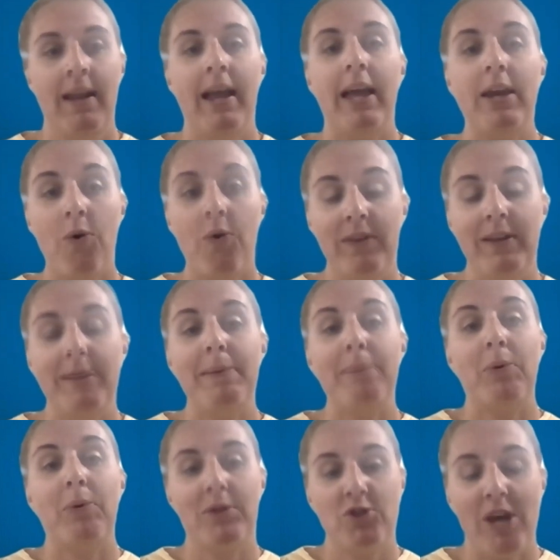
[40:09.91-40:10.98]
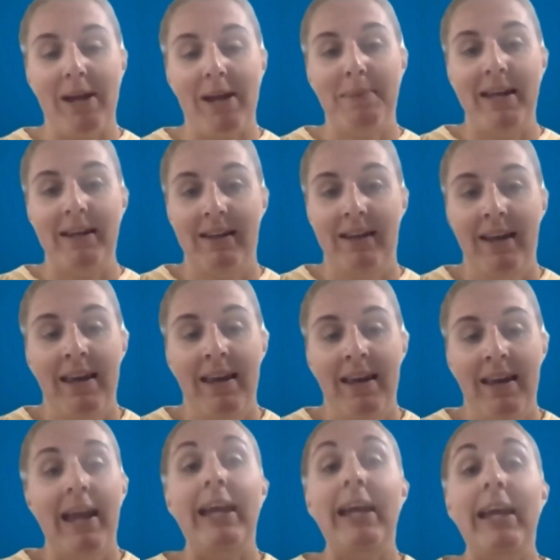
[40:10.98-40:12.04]
And hopefully people will chime
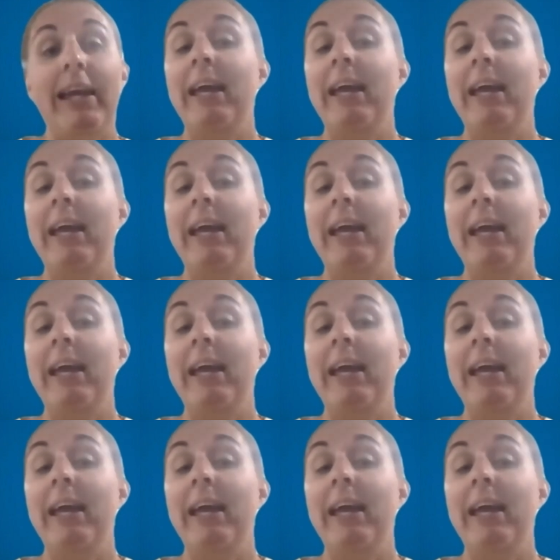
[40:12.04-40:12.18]
in.